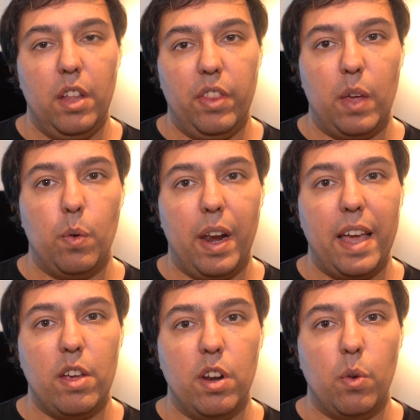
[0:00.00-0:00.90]
They will
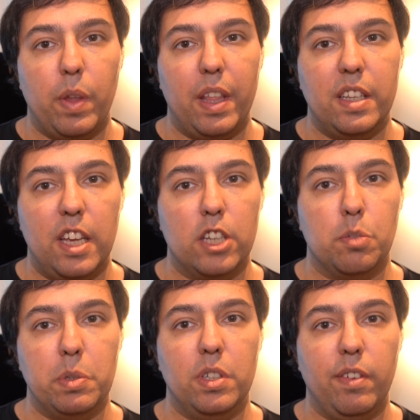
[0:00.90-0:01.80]
let you know when they see a
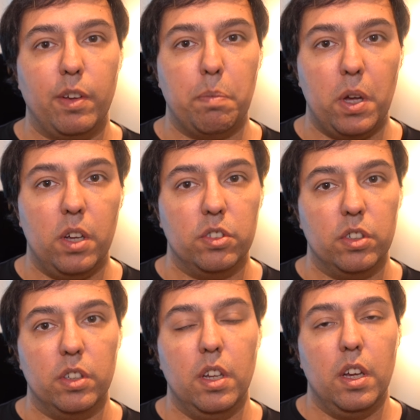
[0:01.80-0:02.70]
specific
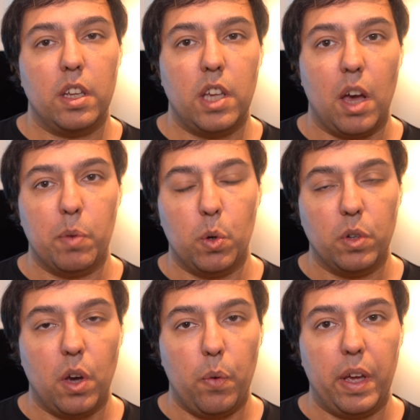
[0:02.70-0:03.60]
person coming or
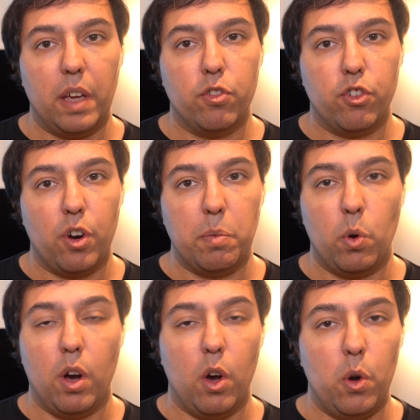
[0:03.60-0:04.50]
going from
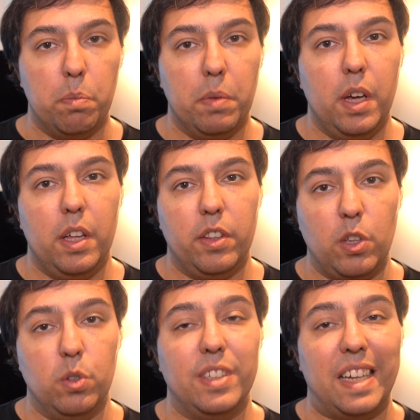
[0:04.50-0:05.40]
your home that
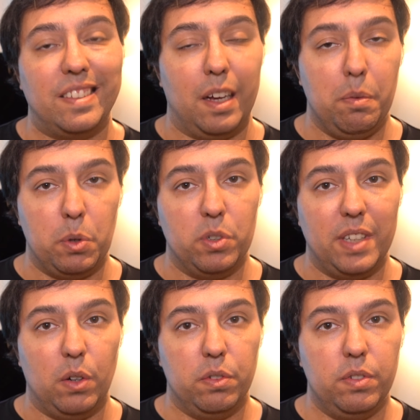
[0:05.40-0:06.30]
you set up
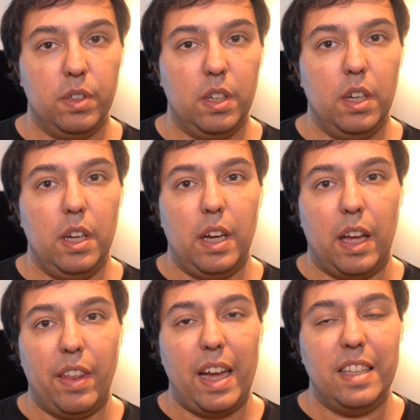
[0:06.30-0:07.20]
yourself.
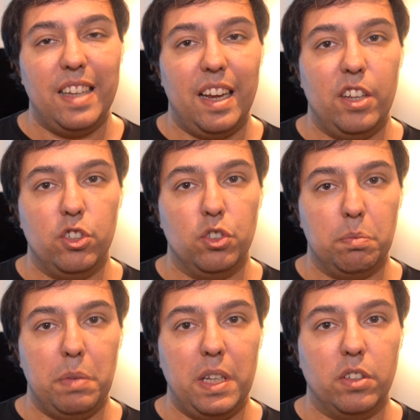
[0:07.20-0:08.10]
And that intelligence
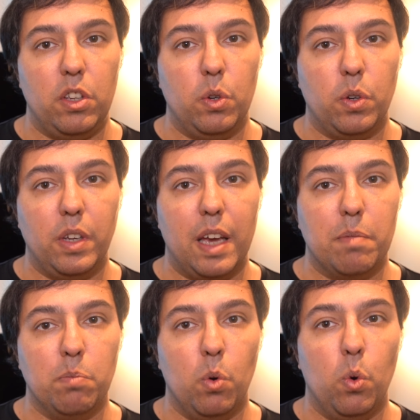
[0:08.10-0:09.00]
means that you can get
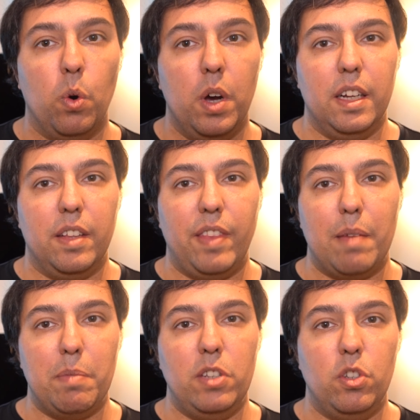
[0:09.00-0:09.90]
more, and
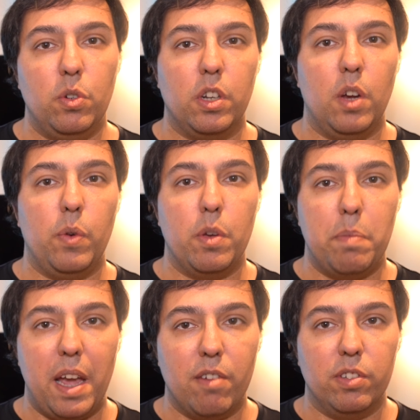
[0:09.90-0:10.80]
that means you can know when your
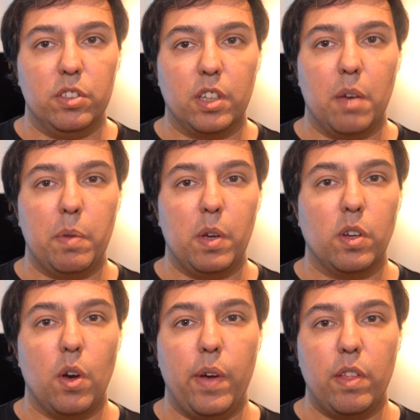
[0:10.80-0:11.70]
parents are coming and
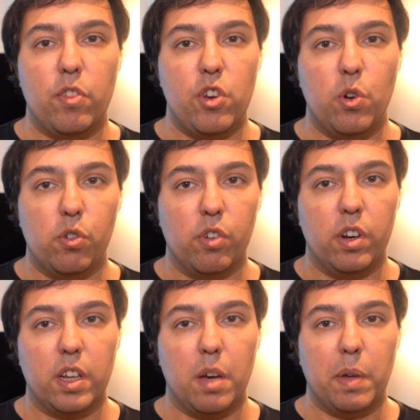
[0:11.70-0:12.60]
going, your children
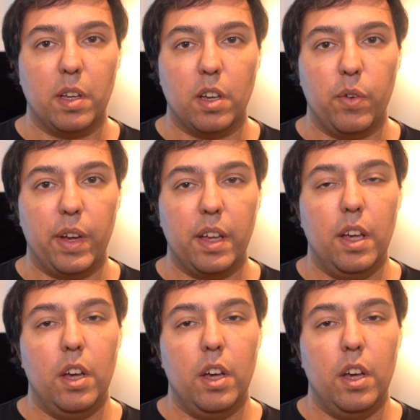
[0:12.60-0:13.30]
are coming and going,